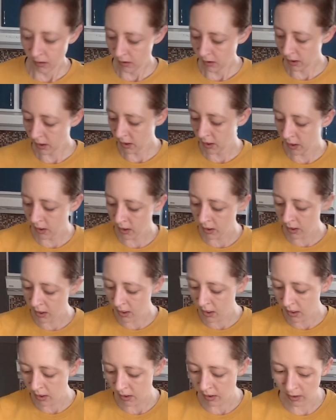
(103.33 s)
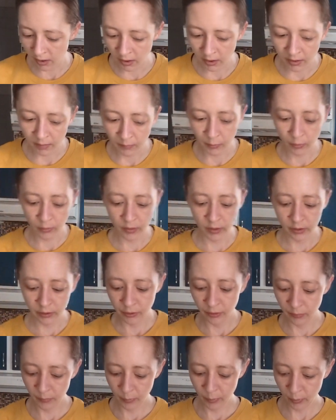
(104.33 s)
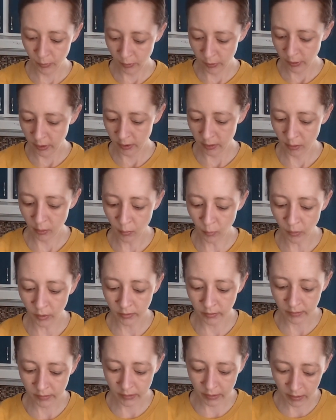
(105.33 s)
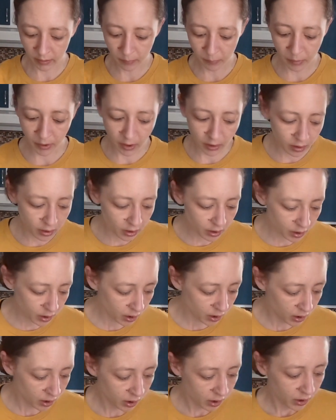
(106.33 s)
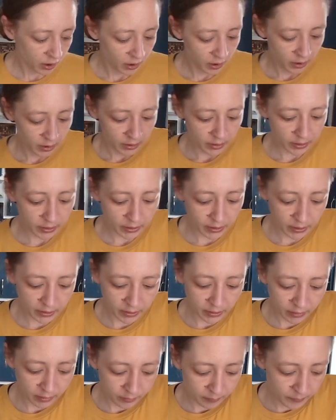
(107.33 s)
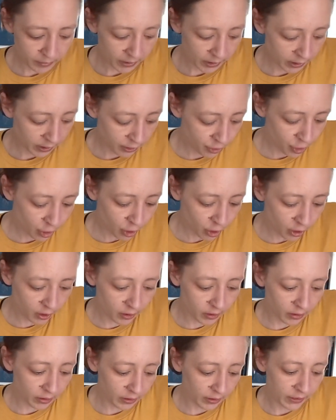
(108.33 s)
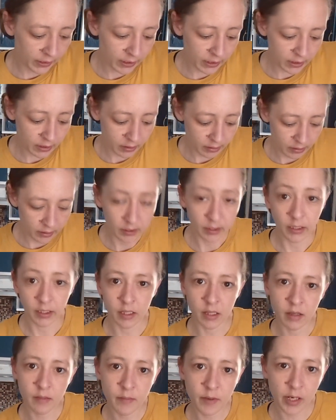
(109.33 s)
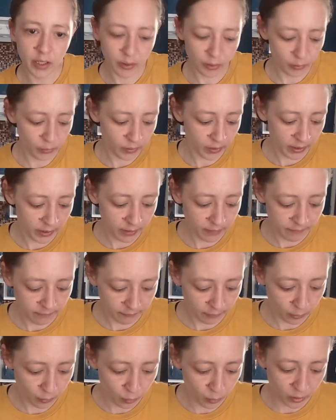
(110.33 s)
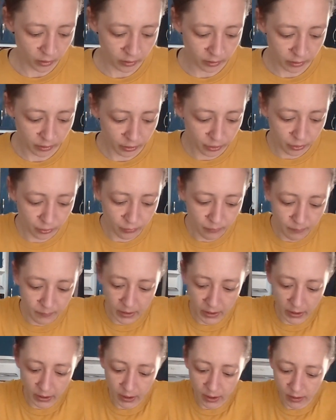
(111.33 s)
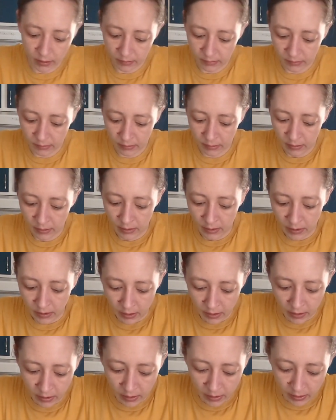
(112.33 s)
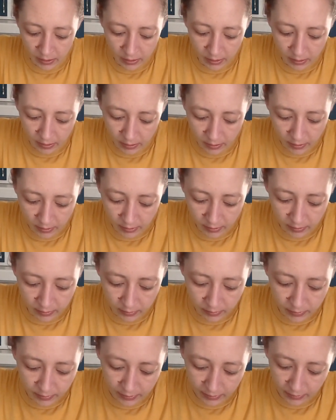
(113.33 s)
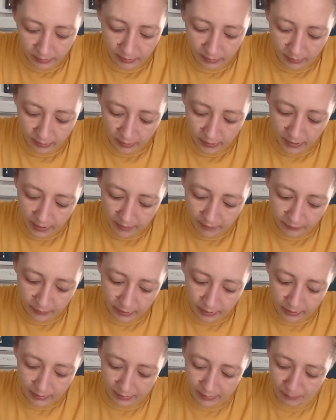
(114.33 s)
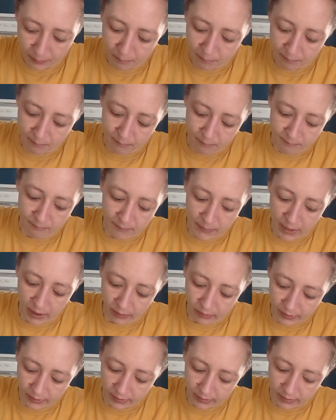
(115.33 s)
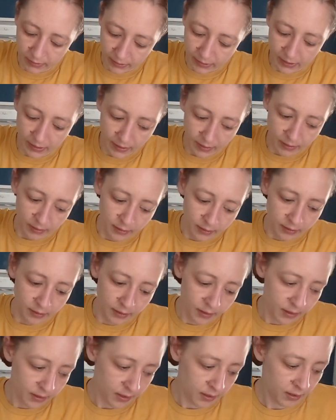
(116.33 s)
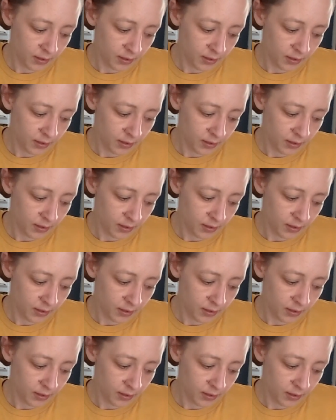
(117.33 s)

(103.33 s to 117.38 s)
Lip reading: Then I'm going to put 1 stick of butter and my chocolate in the microwave for 1 to 2 minutes until everything is melted together